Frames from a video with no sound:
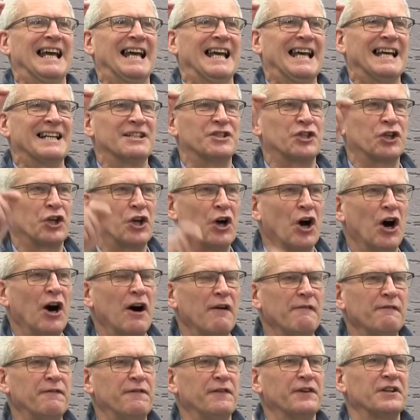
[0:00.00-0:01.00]
His
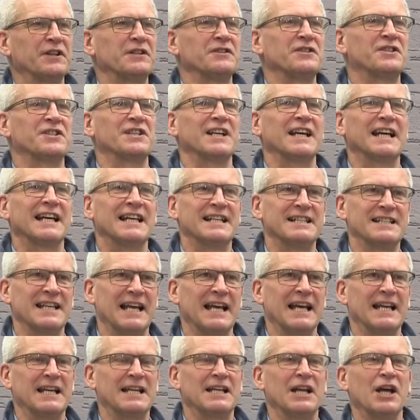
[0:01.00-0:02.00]
confidence is
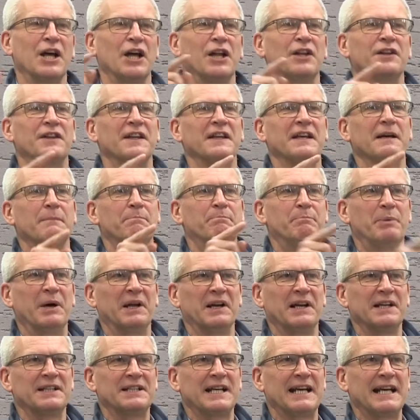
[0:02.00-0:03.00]
in the
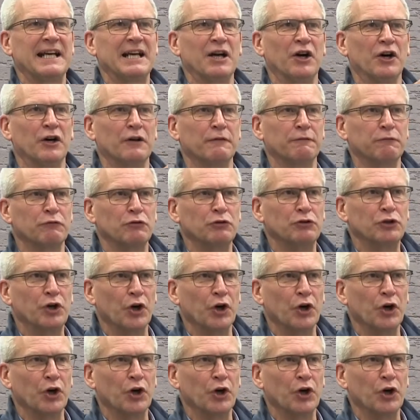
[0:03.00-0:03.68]
ability of